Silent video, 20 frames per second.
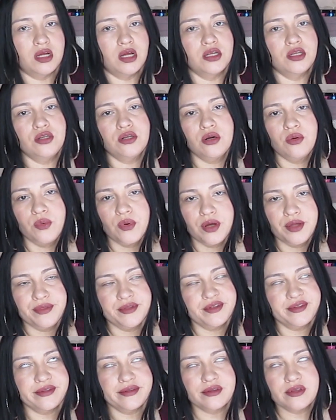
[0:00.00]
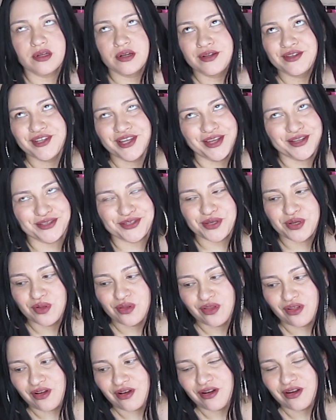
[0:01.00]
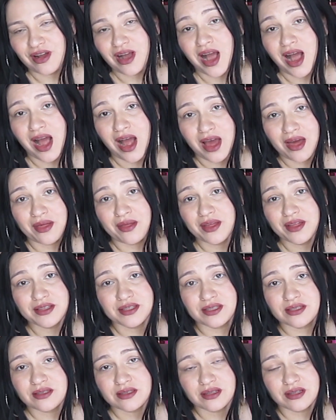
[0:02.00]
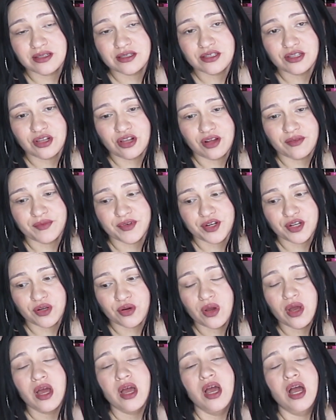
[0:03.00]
you know what, this is going to take too long. It's a long video.